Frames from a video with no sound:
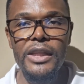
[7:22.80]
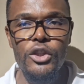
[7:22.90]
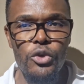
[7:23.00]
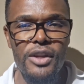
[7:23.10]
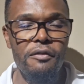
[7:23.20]

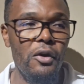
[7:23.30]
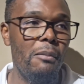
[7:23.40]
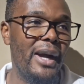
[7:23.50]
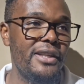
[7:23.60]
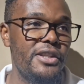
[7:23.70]
in 24
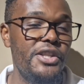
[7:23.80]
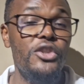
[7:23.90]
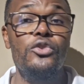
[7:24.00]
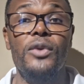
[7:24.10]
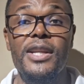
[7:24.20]
months
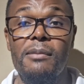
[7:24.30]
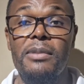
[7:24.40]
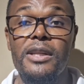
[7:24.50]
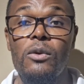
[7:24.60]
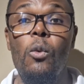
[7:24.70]
just to rent a
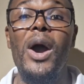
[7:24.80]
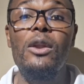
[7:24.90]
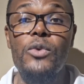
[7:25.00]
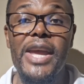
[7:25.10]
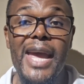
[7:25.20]
building
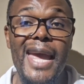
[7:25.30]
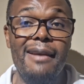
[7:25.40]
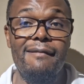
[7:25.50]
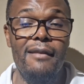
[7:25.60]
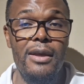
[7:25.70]
while we
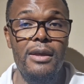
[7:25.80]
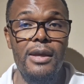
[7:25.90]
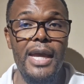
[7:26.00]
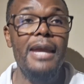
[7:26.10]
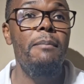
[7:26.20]
have
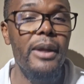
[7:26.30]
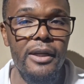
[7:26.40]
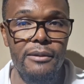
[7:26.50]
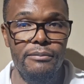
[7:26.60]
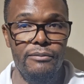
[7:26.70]
a
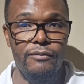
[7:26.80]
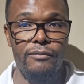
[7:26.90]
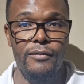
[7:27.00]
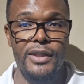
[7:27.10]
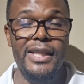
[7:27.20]
building.
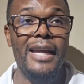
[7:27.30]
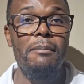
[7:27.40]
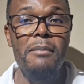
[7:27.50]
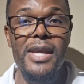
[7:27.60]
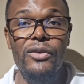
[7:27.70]
It's like
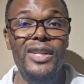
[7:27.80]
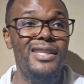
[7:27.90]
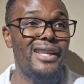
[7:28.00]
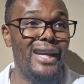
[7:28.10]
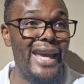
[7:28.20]
me
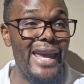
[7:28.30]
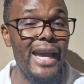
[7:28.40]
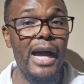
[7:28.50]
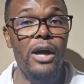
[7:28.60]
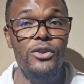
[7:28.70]
renting a
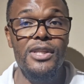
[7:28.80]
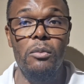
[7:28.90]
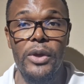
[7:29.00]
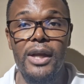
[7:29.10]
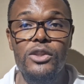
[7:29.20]
house
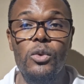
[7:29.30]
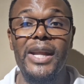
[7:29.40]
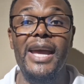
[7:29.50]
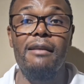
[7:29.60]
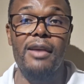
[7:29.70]
somewhere else
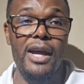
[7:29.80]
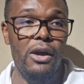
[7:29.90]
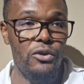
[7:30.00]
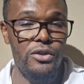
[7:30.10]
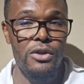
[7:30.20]
while I have a
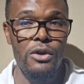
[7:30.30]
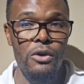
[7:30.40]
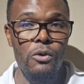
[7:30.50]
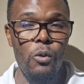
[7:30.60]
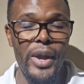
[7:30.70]
house
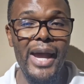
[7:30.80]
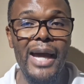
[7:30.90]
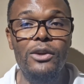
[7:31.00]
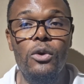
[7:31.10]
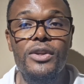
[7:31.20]
where
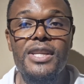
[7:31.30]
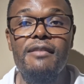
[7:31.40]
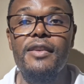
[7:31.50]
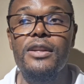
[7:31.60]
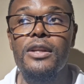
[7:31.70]
I don't
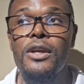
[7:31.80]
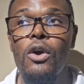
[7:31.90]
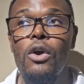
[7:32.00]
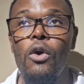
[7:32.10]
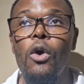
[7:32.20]
even
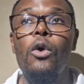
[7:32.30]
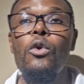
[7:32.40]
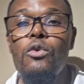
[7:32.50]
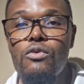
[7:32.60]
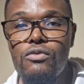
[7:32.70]

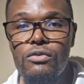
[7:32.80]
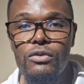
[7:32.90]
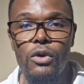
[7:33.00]
owe